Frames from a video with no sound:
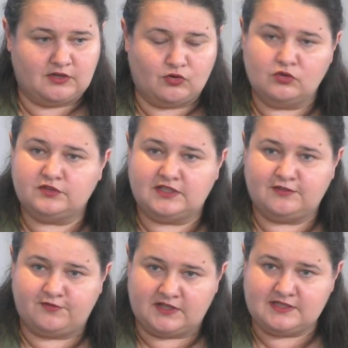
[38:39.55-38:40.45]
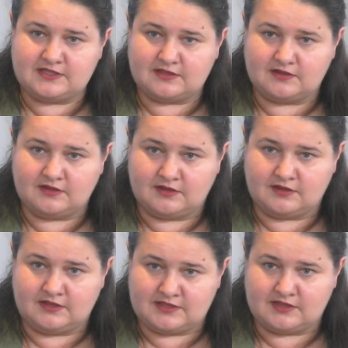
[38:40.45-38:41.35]
All the defense
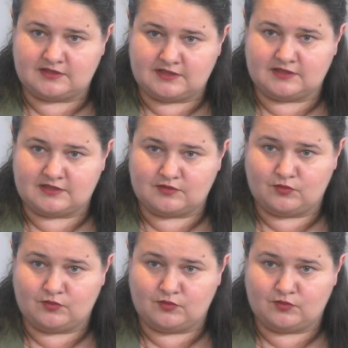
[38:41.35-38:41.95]
uh, assistance,